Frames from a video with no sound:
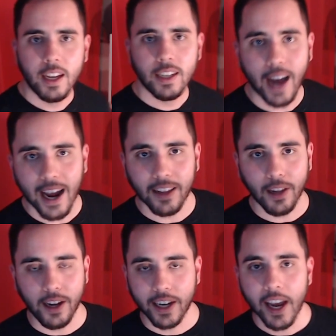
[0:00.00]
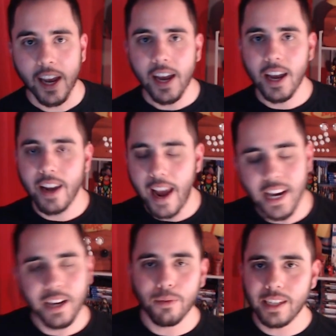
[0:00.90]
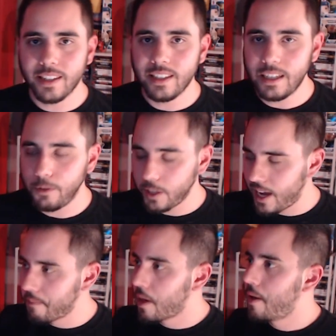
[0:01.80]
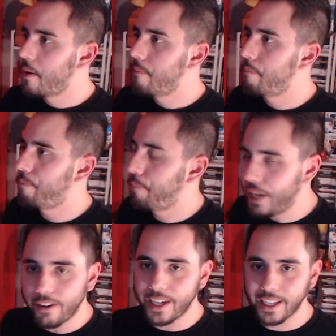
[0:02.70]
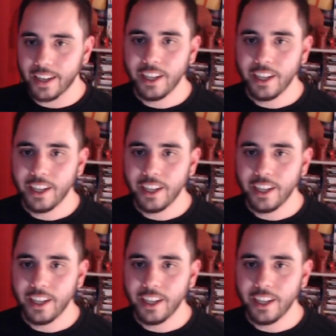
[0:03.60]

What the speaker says: dialogue in any Resident Evil game, period.